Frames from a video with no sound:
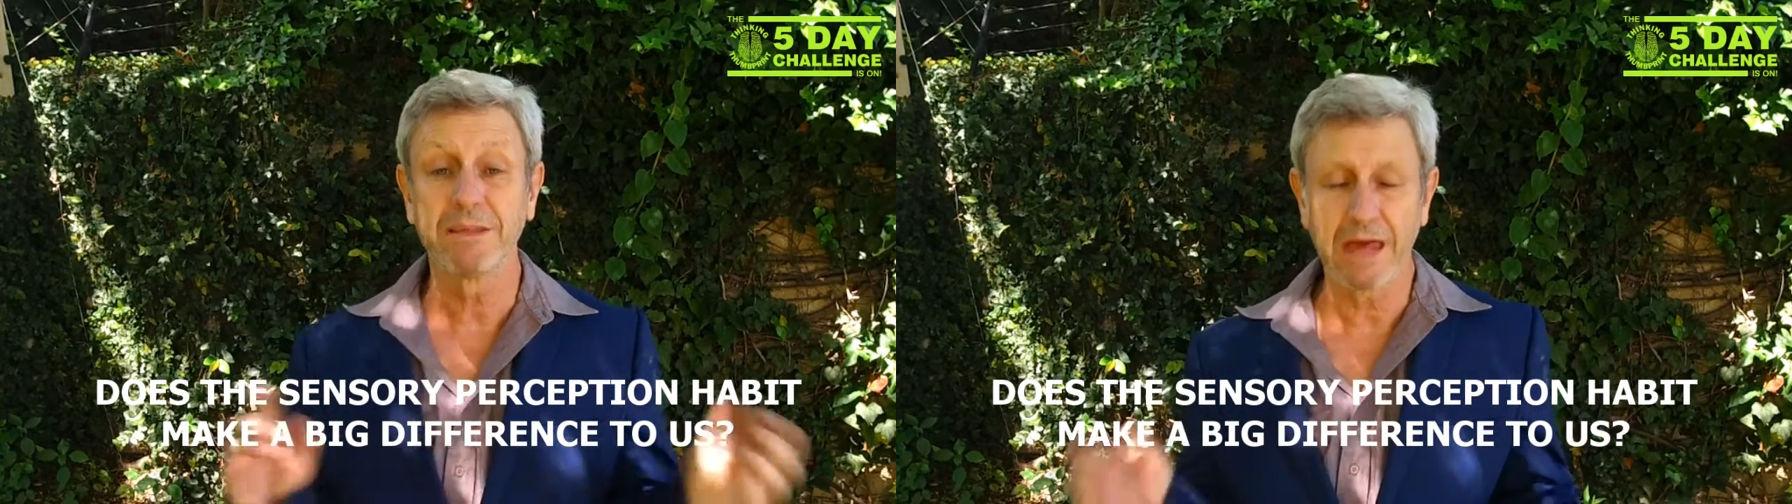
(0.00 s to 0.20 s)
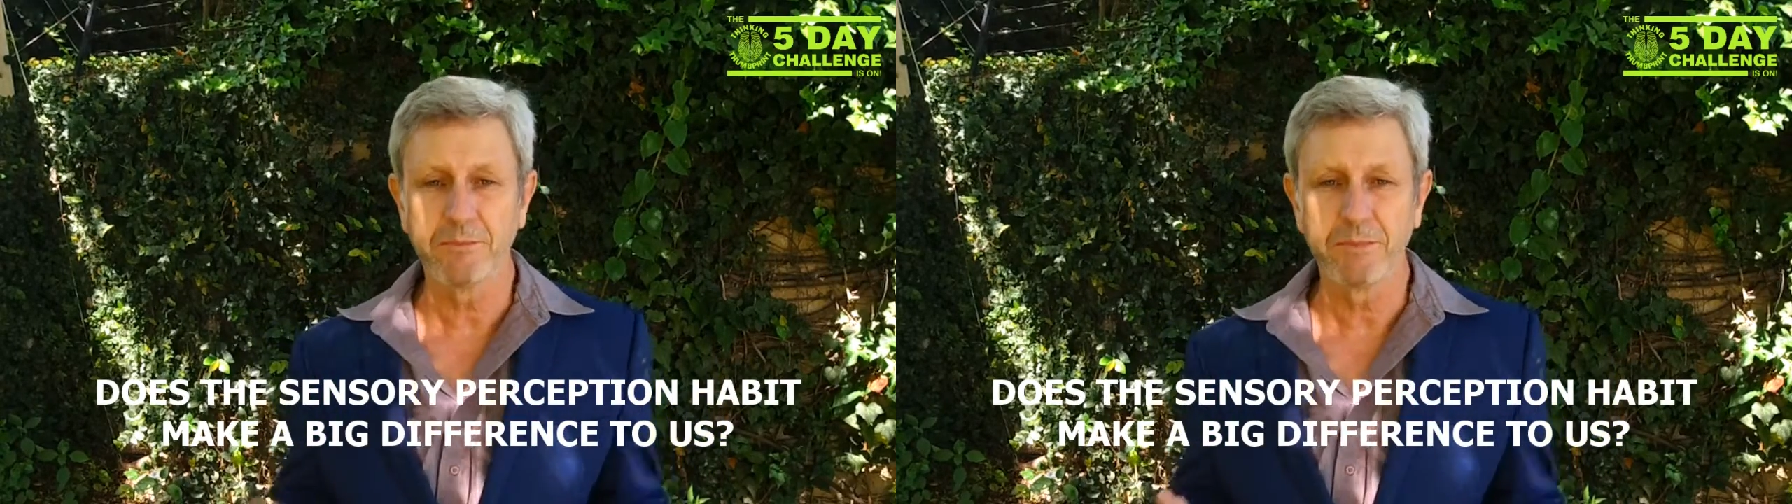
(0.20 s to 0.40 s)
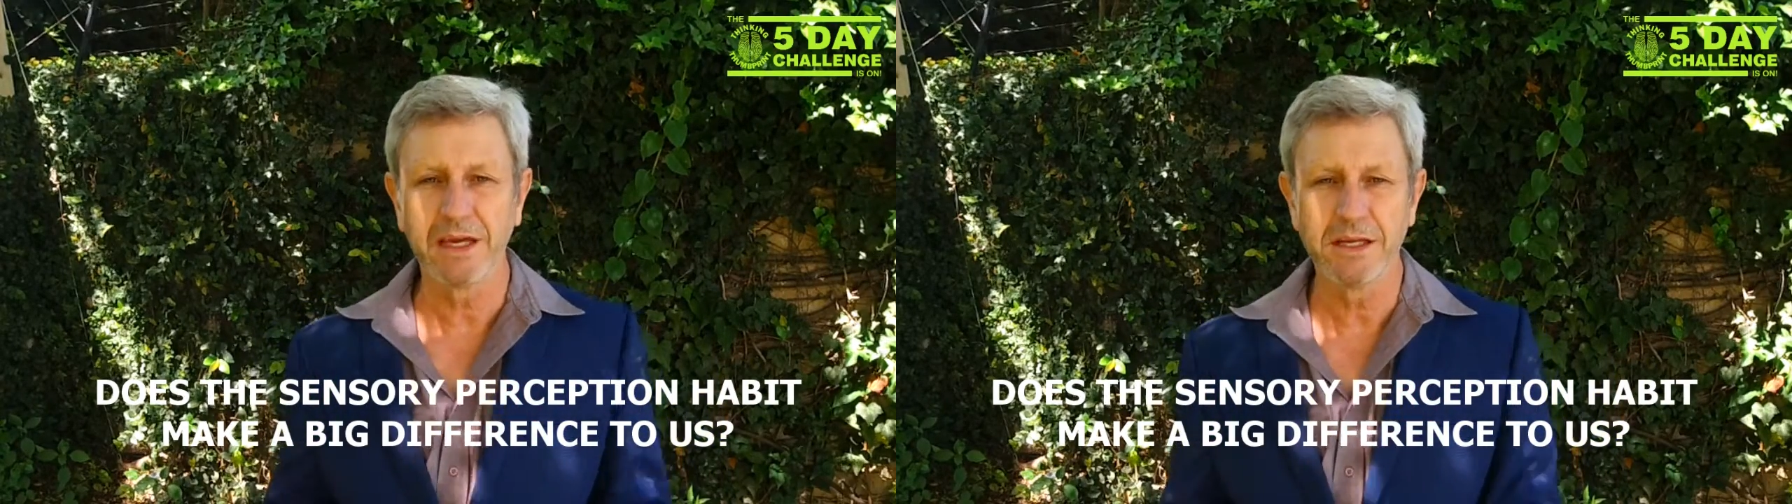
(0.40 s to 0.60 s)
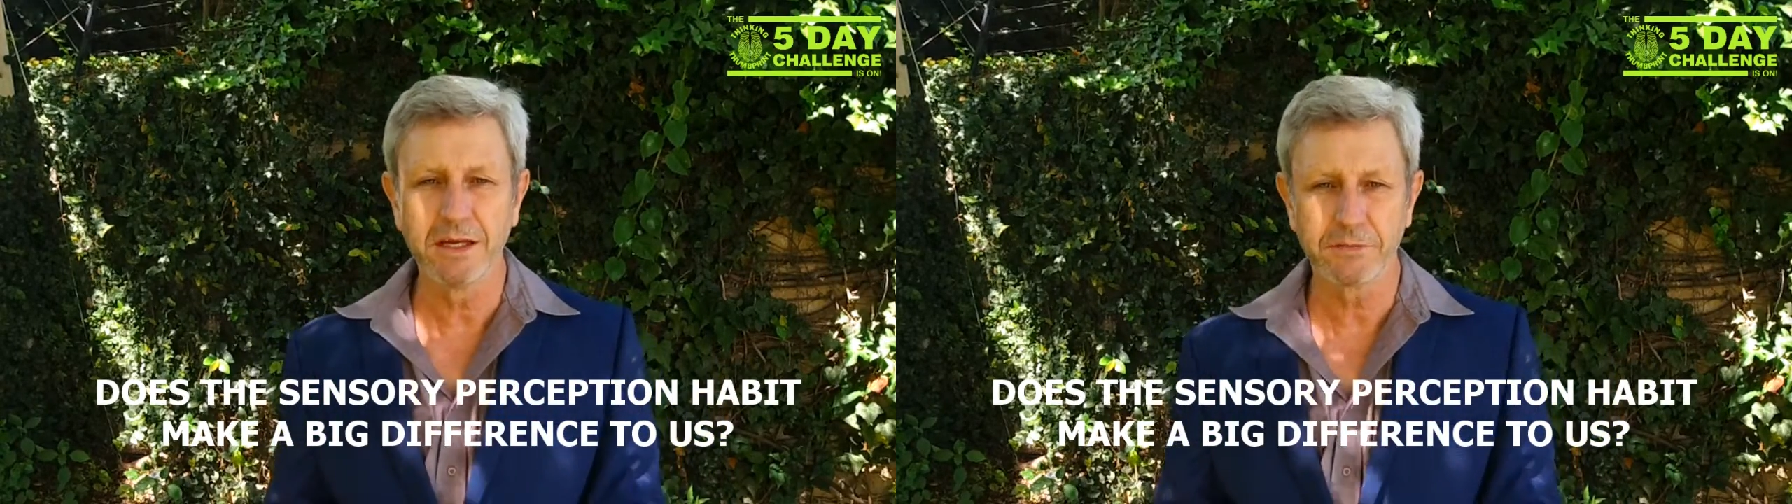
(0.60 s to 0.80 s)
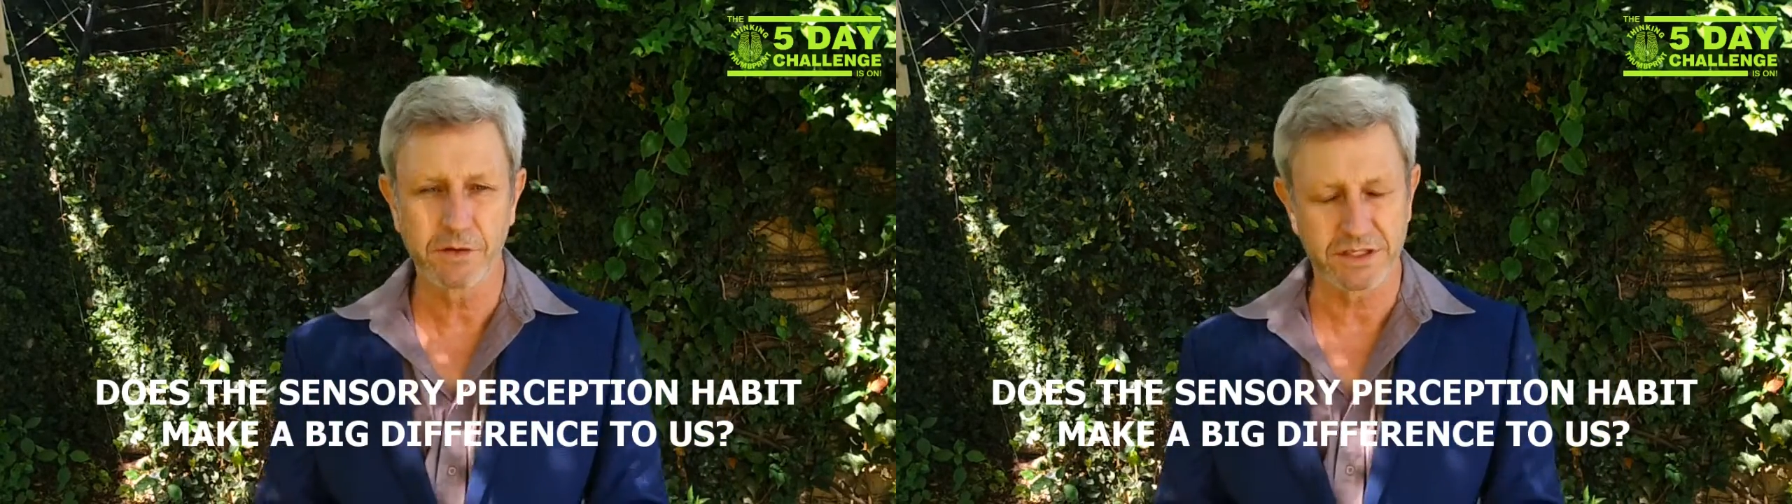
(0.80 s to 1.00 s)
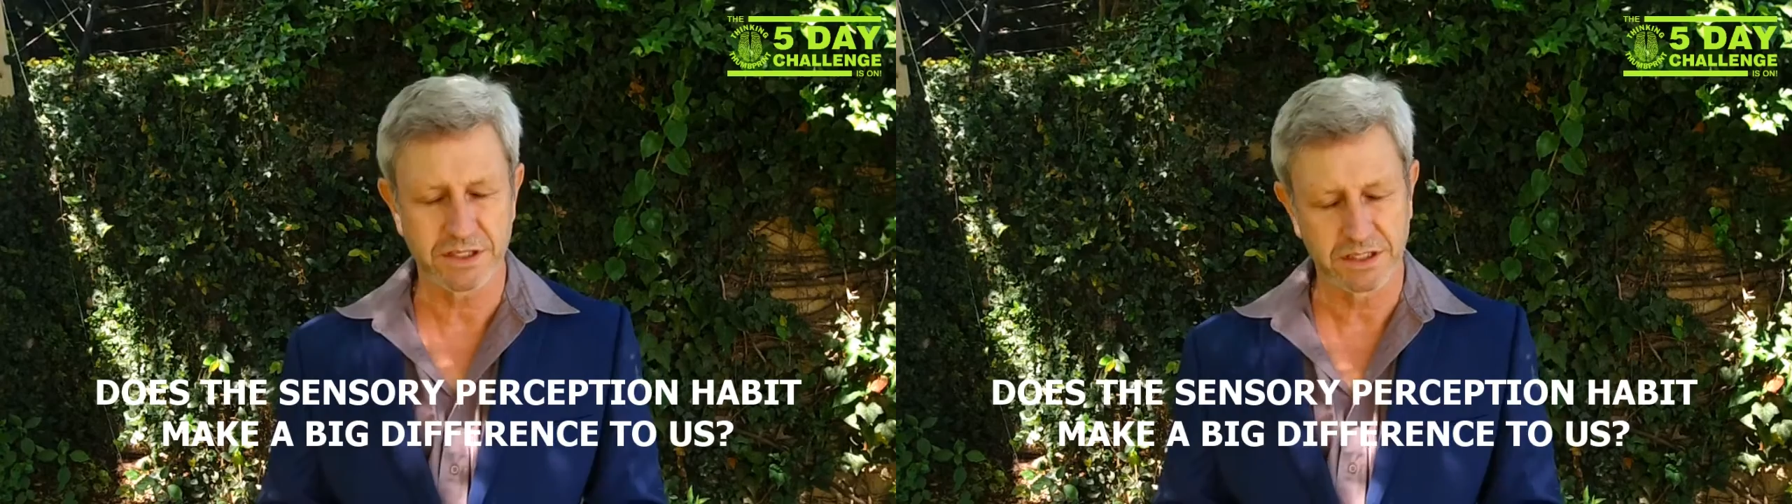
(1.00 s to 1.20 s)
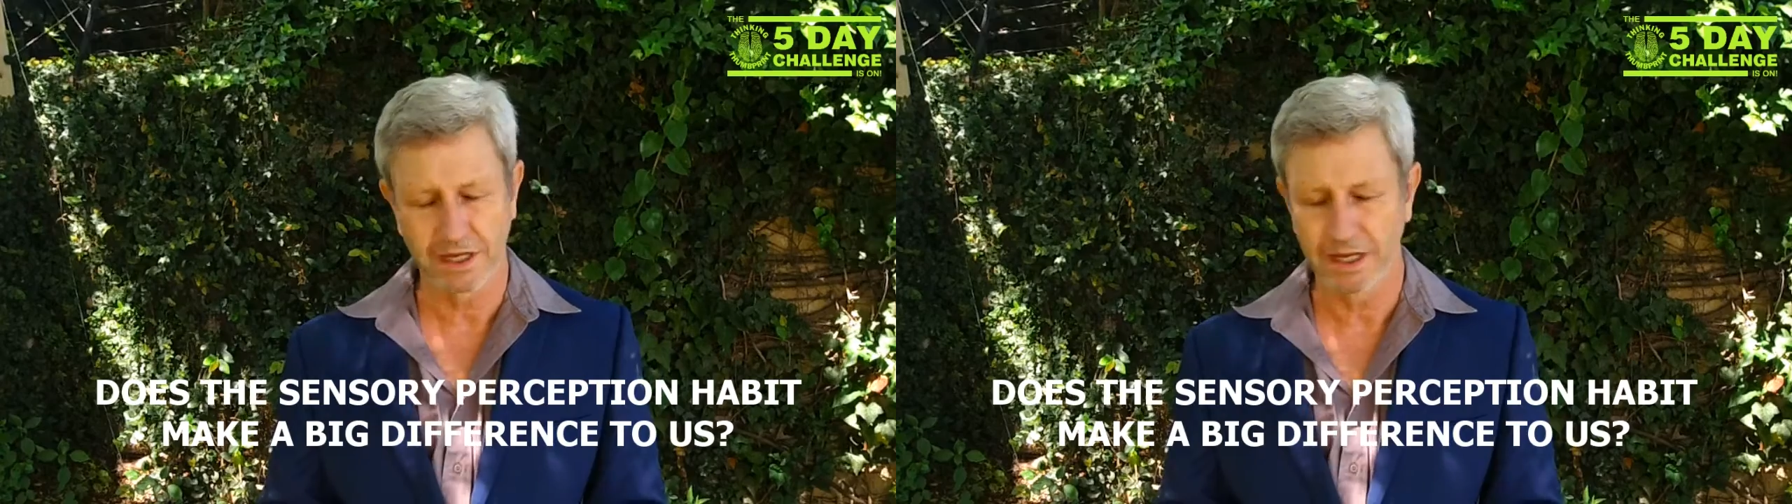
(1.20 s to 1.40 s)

that big a difference?